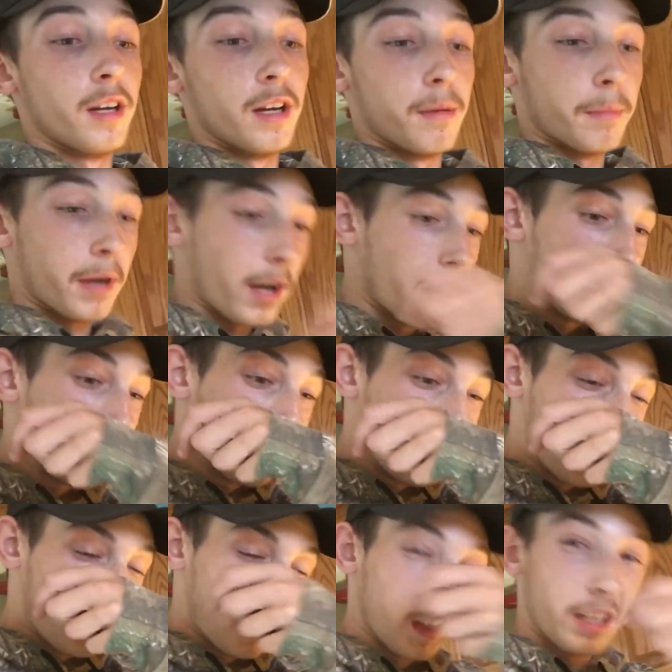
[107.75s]
Apparently,
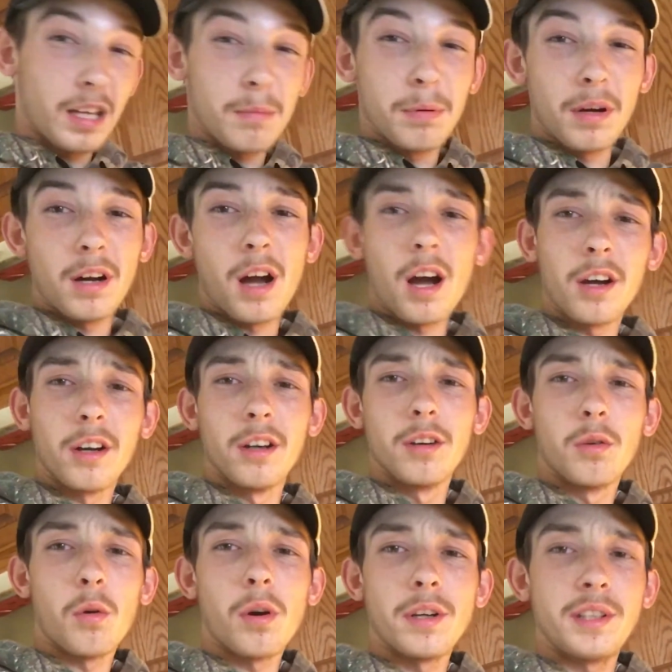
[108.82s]
Ciggy put
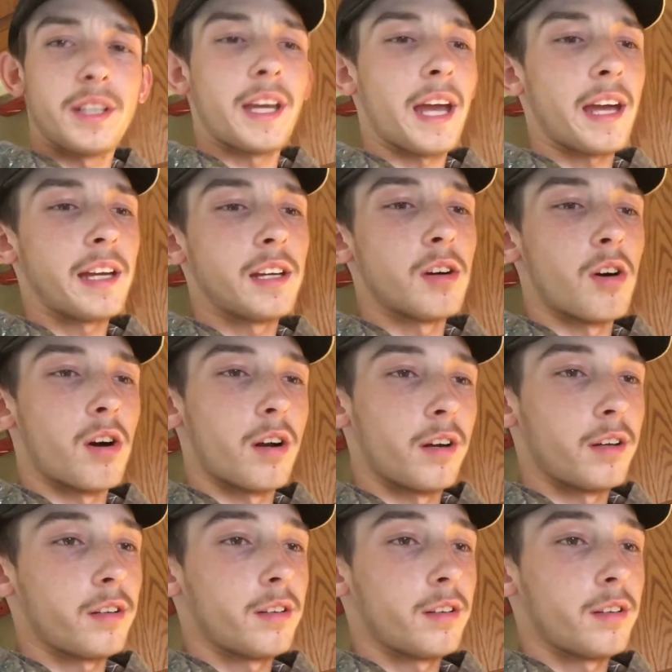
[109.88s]
120k on it,